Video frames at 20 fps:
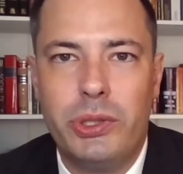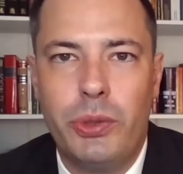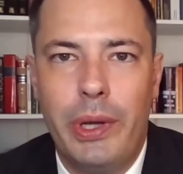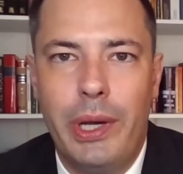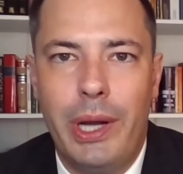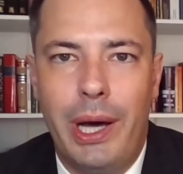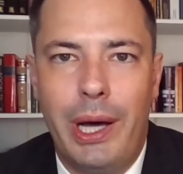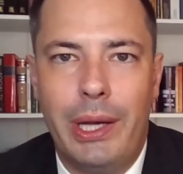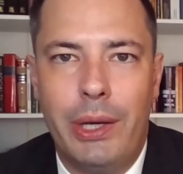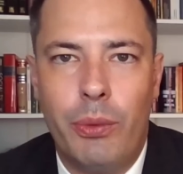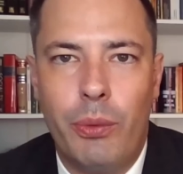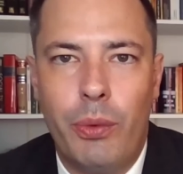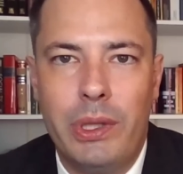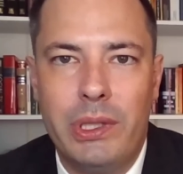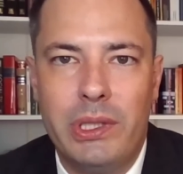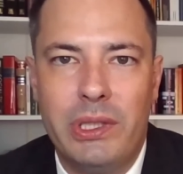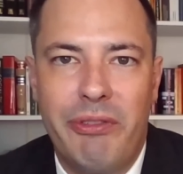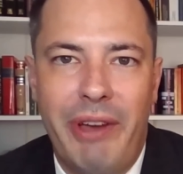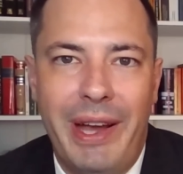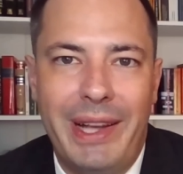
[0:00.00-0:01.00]
going on? Well,
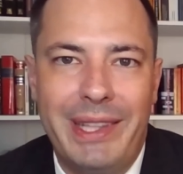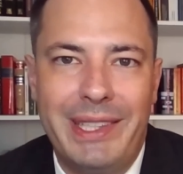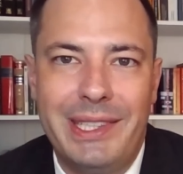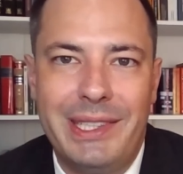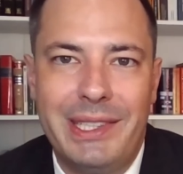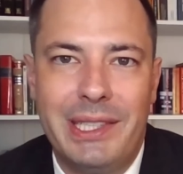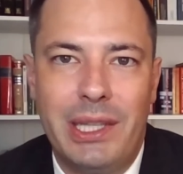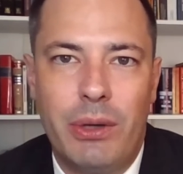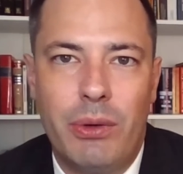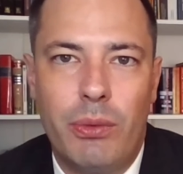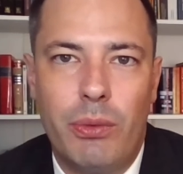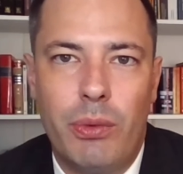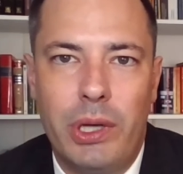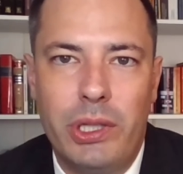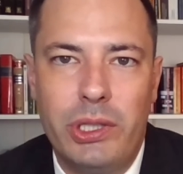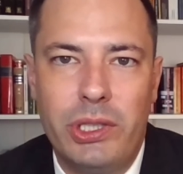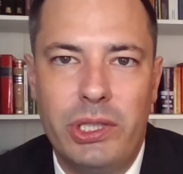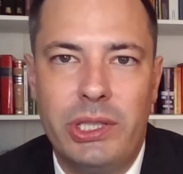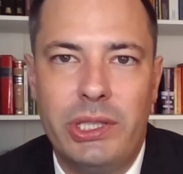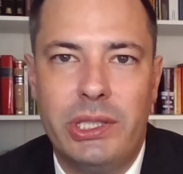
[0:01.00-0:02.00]
the fact is that
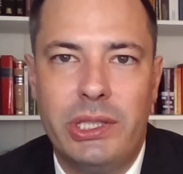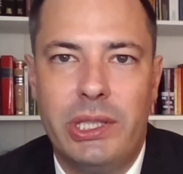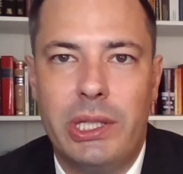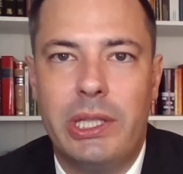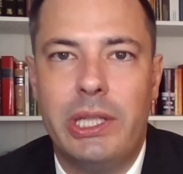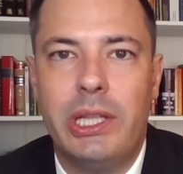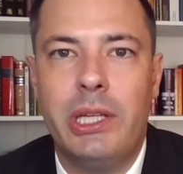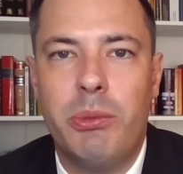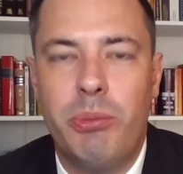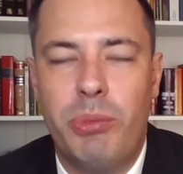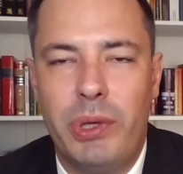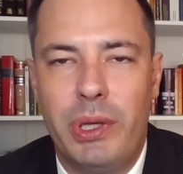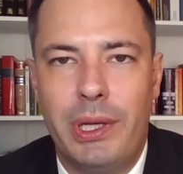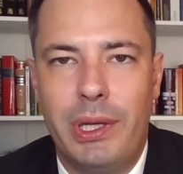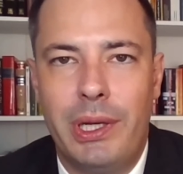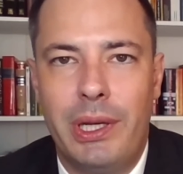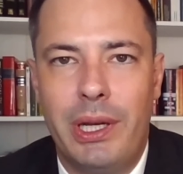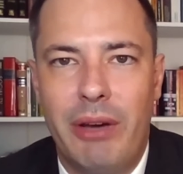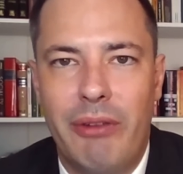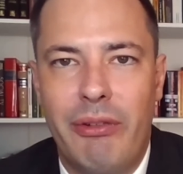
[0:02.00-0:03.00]
Russia is the
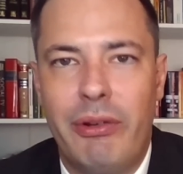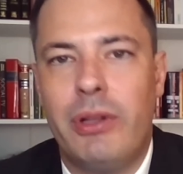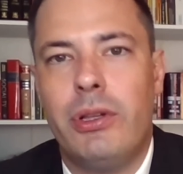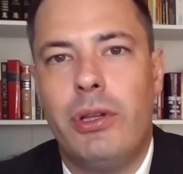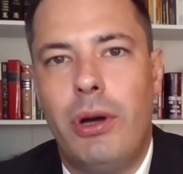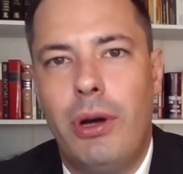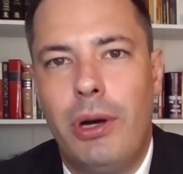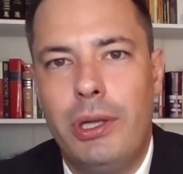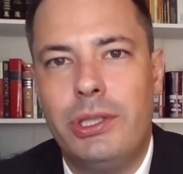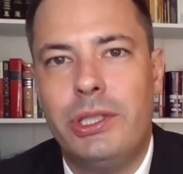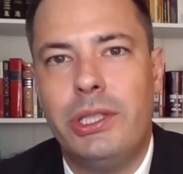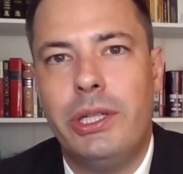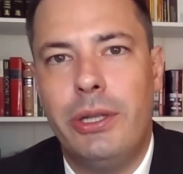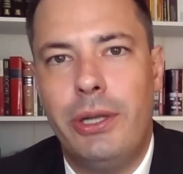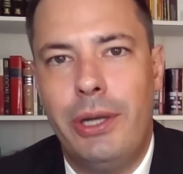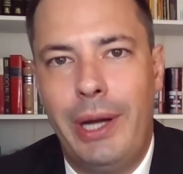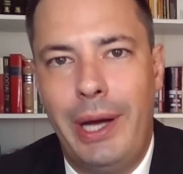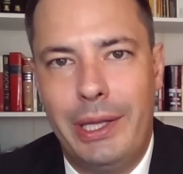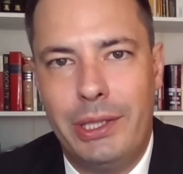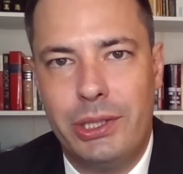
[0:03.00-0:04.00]
kingpin of a large
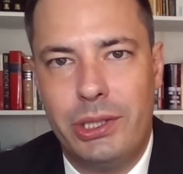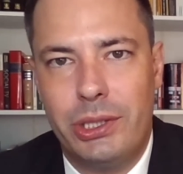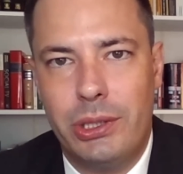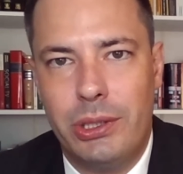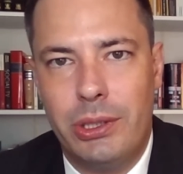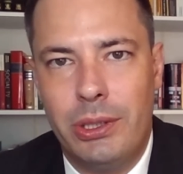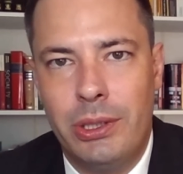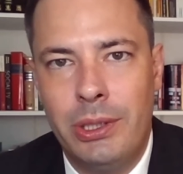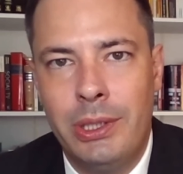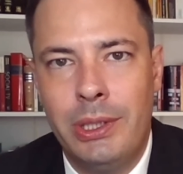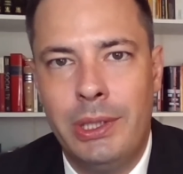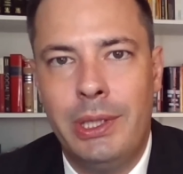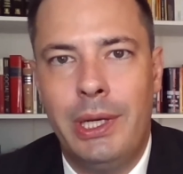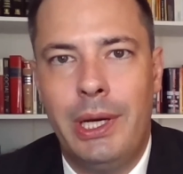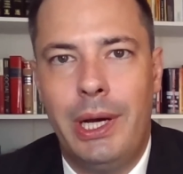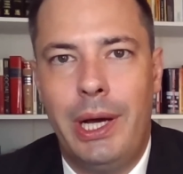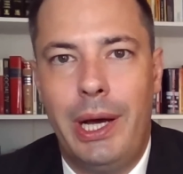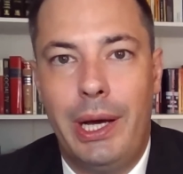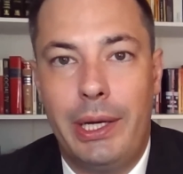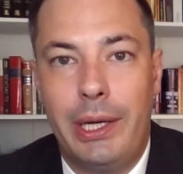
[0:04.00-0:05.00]
international
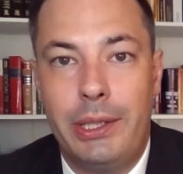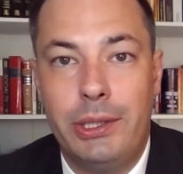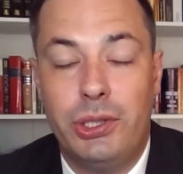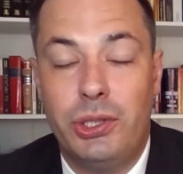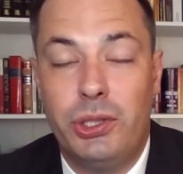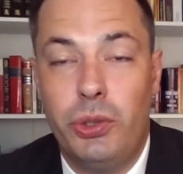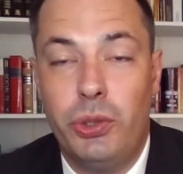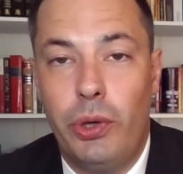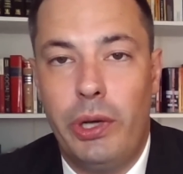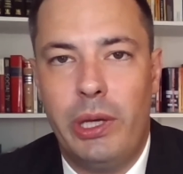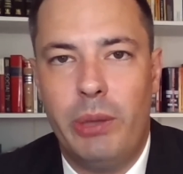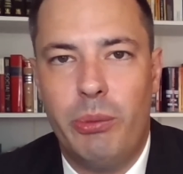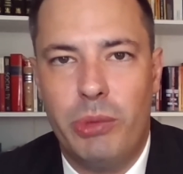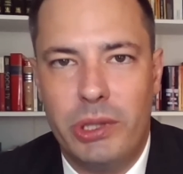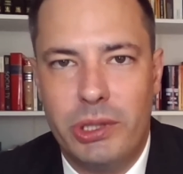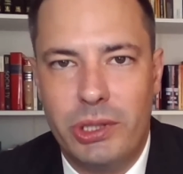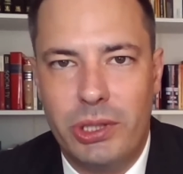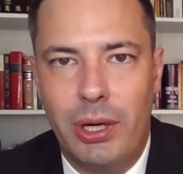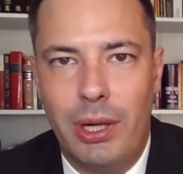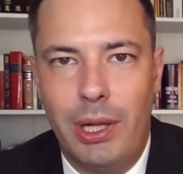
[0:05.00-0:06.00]
consortium,
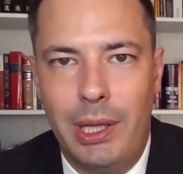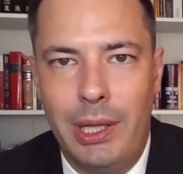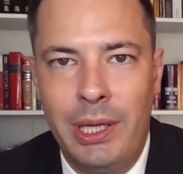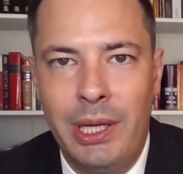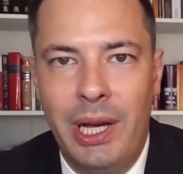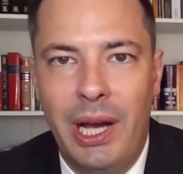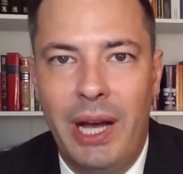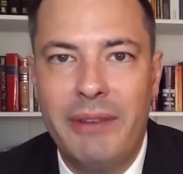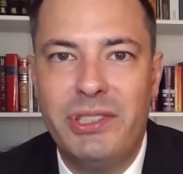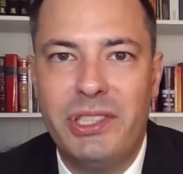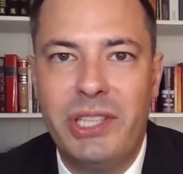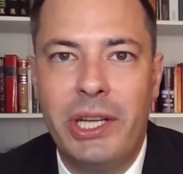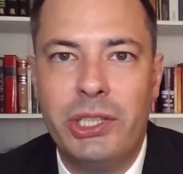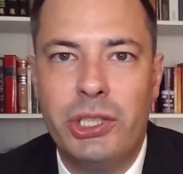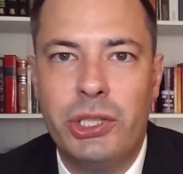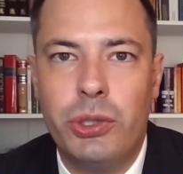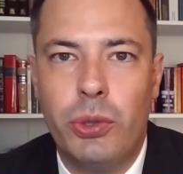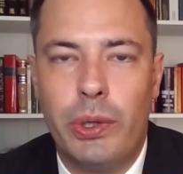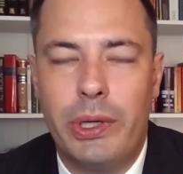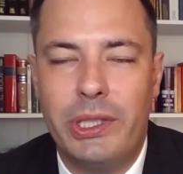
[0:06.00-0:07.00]
let's call it, of
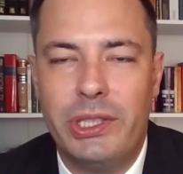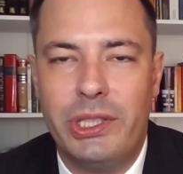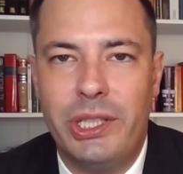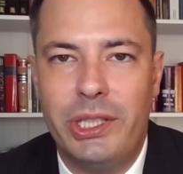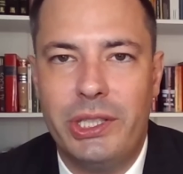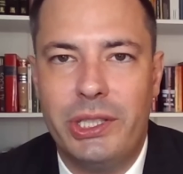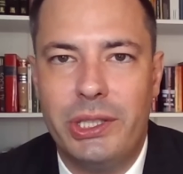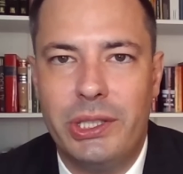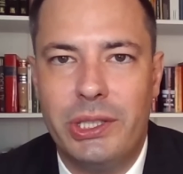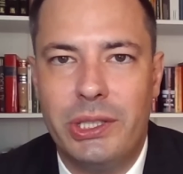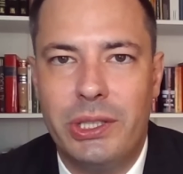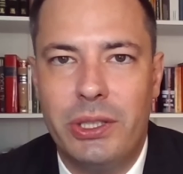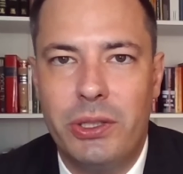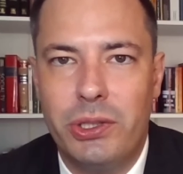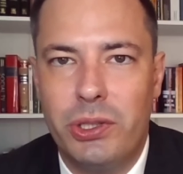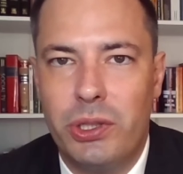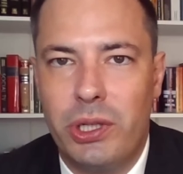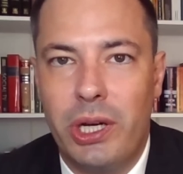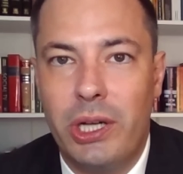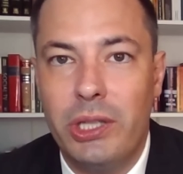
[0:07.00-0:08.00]
sanctioned organizations.
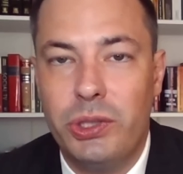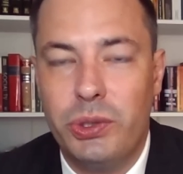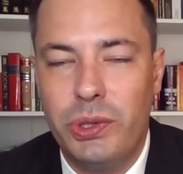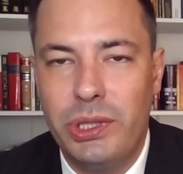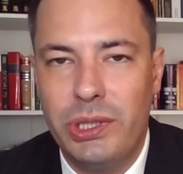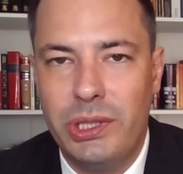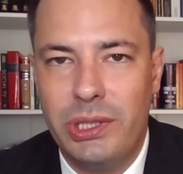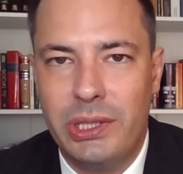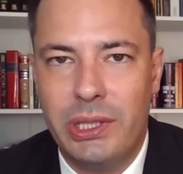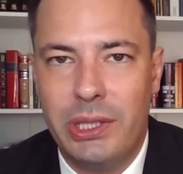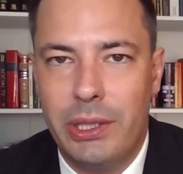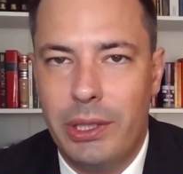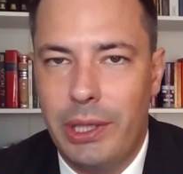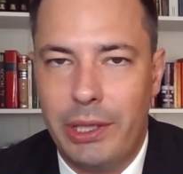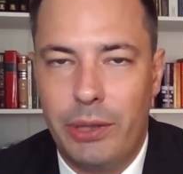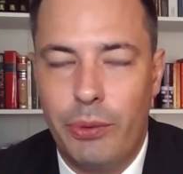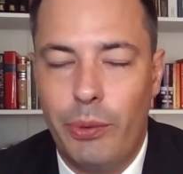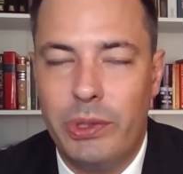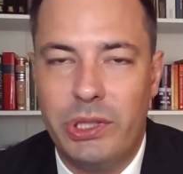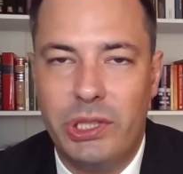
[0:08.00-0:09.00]
Those are countries
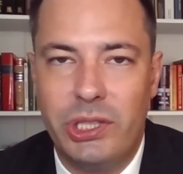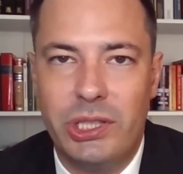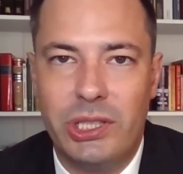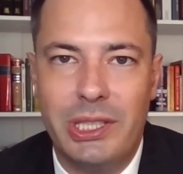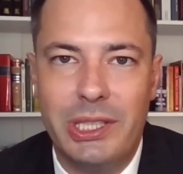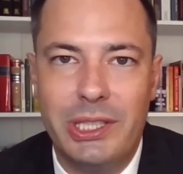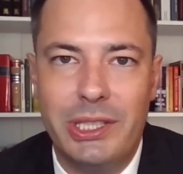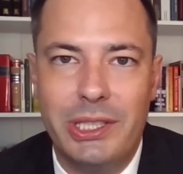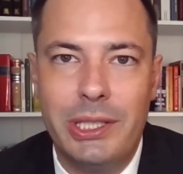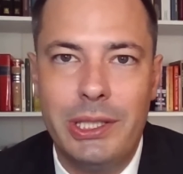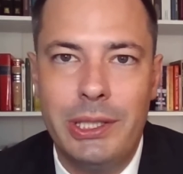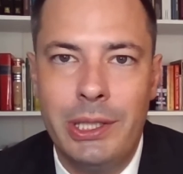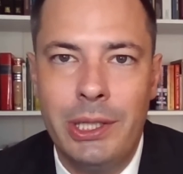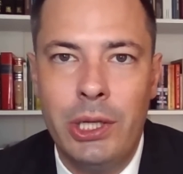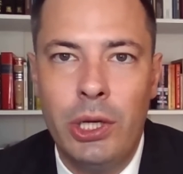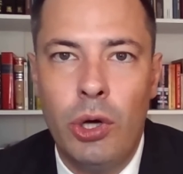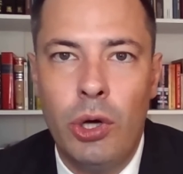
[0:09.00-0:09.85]
like the ones I just listed,